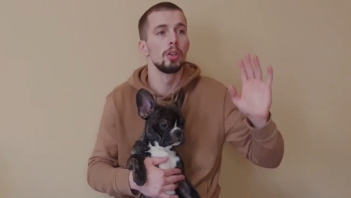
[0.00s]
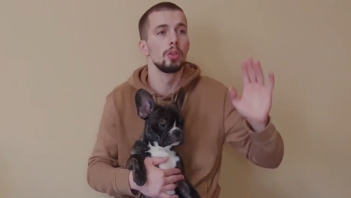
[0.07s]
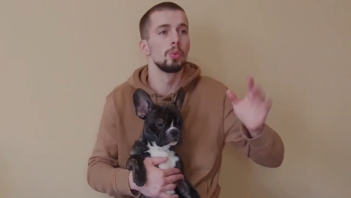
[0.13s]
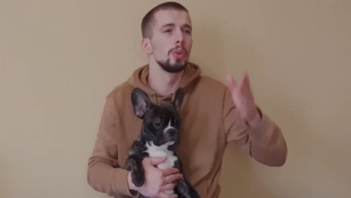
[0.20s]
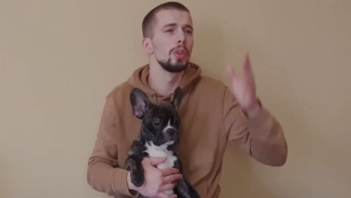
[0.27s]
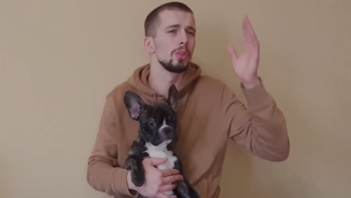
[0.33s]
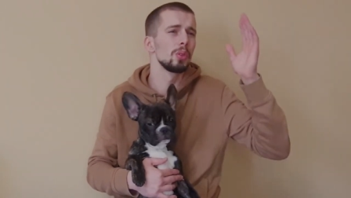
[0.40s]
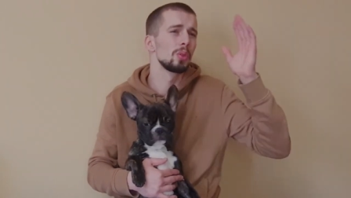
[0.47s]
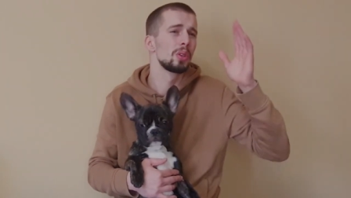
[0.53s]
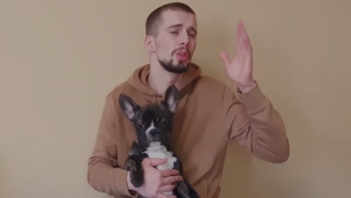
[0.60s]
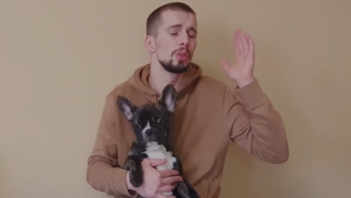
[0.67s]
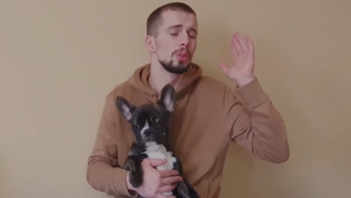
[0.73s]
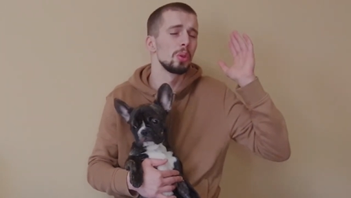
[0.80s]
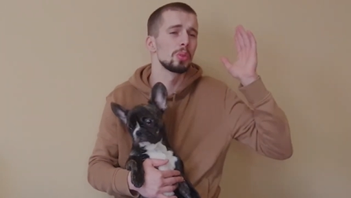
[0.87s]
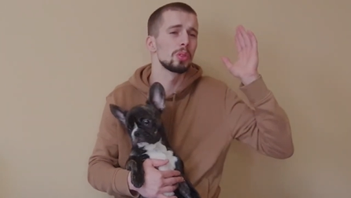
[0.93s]
win or he
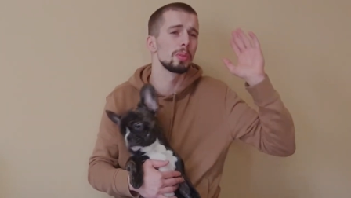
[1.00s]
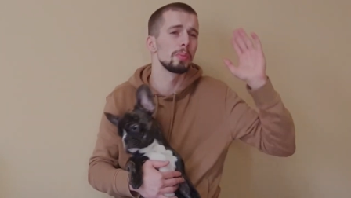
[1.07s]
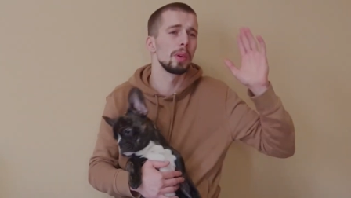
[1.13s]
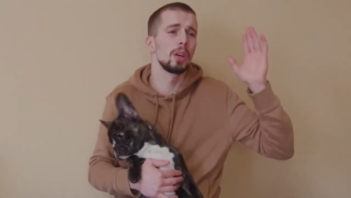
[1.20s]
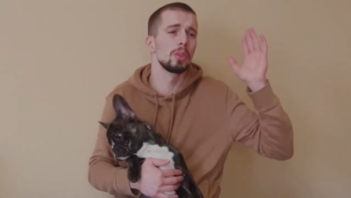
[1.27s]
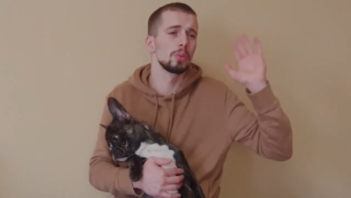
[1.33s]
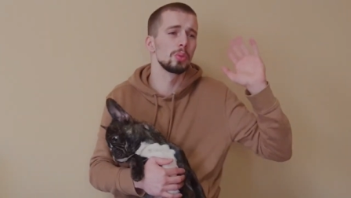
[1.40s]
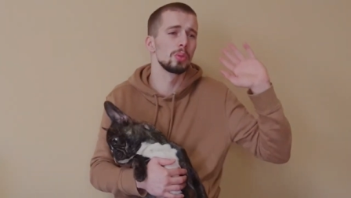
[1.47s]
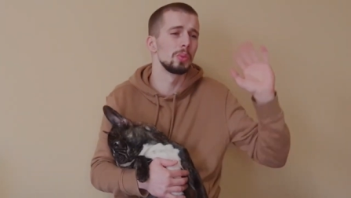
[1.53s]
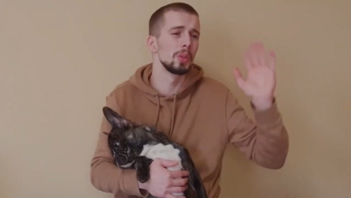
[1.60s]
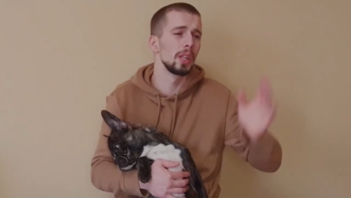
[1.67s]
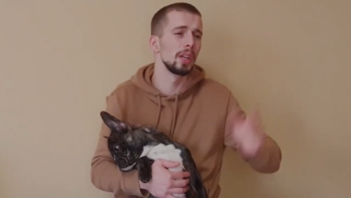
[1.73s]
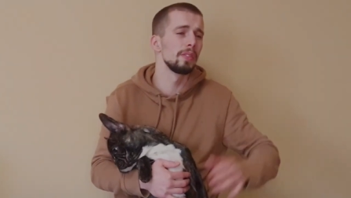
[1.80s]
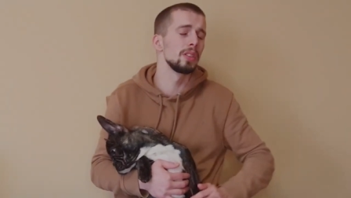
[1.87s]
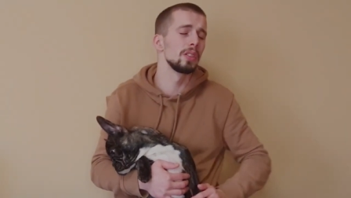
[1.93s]
knocks him out or
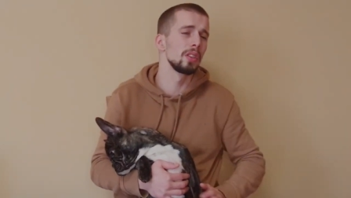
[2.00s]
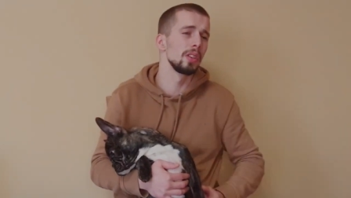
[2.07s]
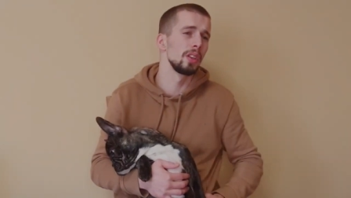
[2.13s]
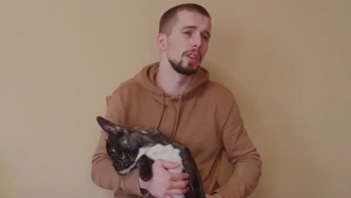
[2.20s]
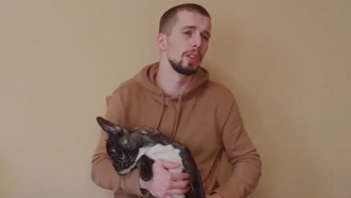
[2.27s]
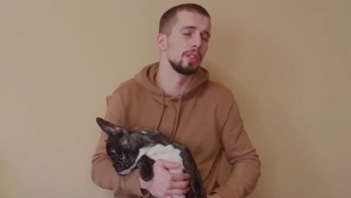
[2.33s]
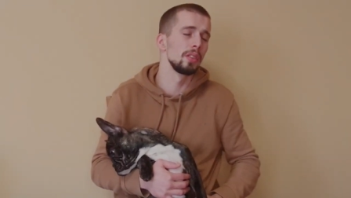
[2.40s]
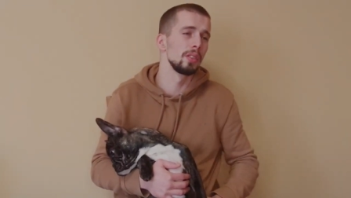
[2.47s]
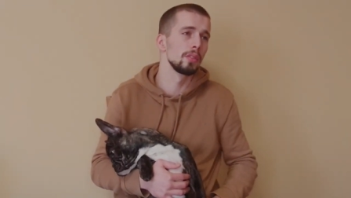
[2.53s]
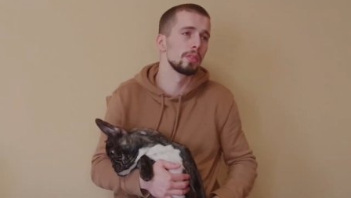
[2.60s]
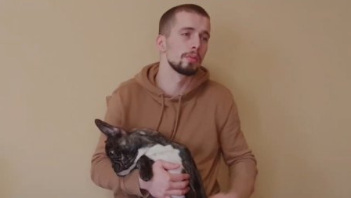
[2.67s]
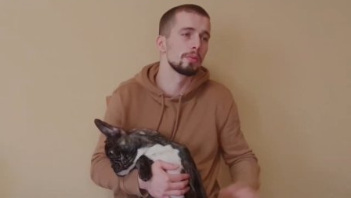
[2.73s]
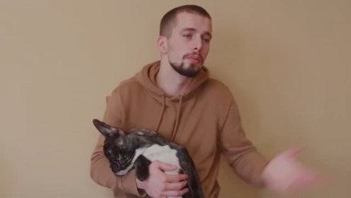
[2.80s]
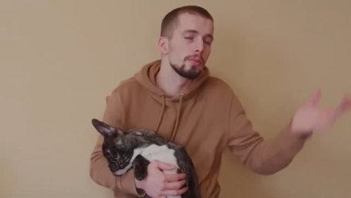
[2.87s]
whatever, and